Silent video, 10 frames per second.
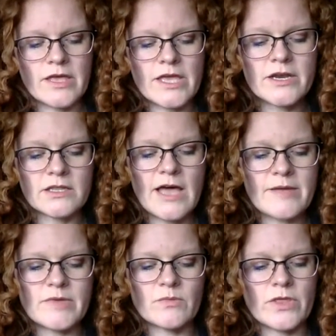in
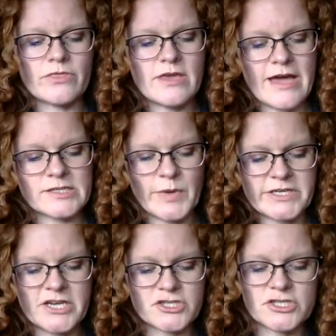alignment with the
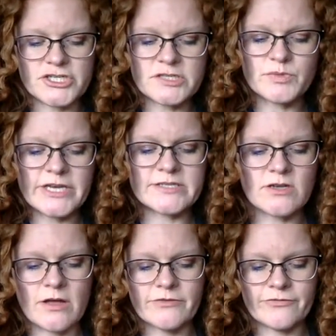expectations she's placed
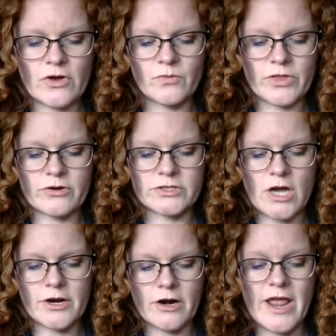on the phone with her
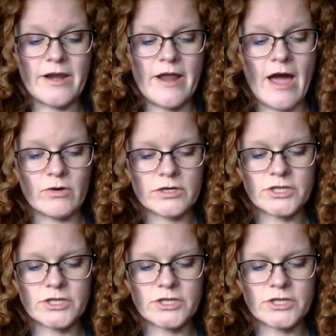daughter and how her